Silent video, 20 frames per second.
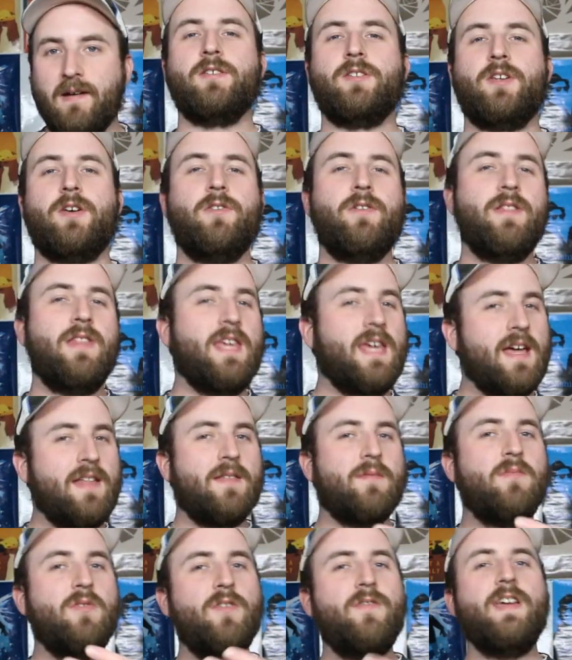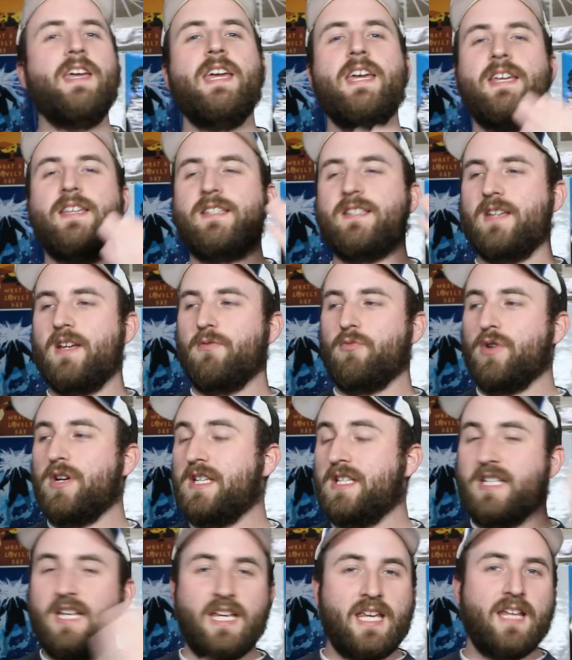So in the end, the movie is
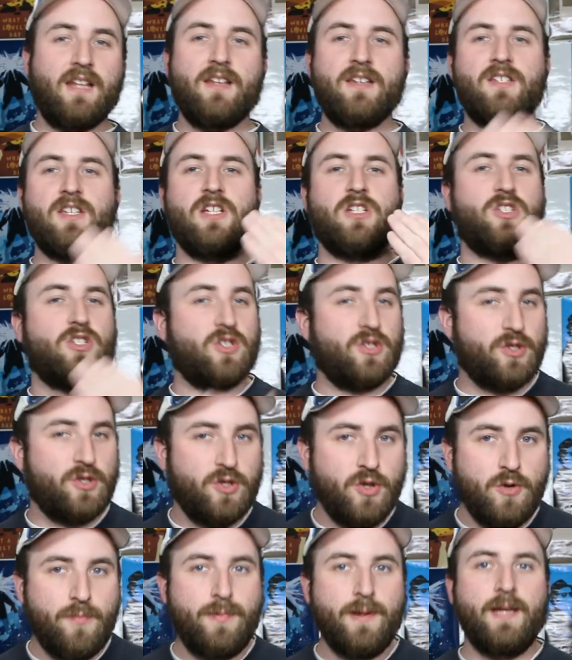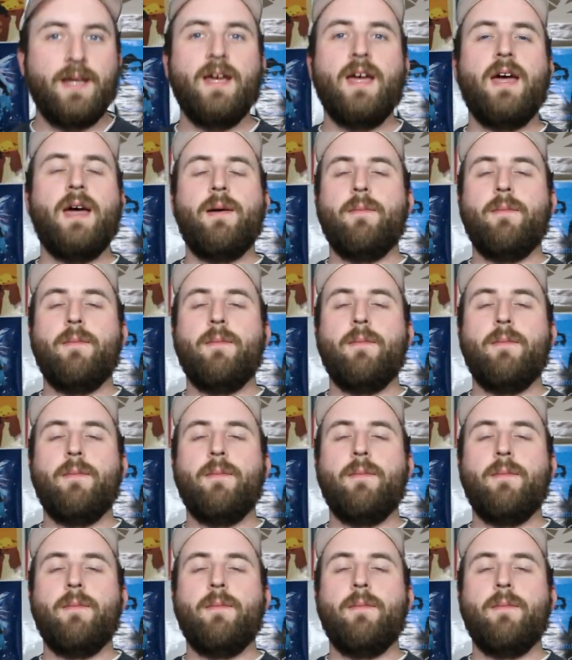ridiculous, it's stupid,